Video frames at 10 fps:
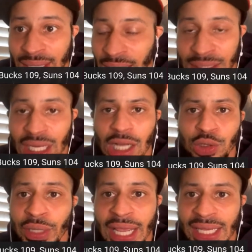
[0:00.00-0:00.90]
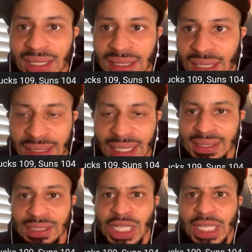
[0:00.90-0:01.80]
a DeAndre Ayton, against
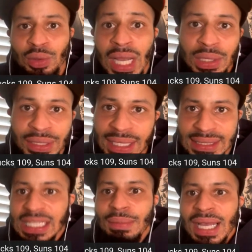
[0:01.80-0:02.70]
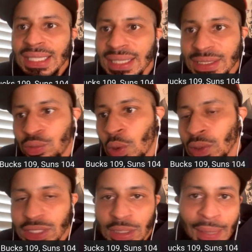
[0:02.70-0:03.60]
a Jay Crowder, against anybody that's rolling
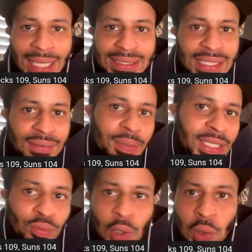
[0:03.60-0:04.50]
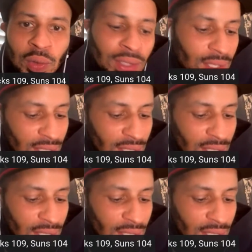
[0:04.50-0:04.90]
to the basket, pick and roll.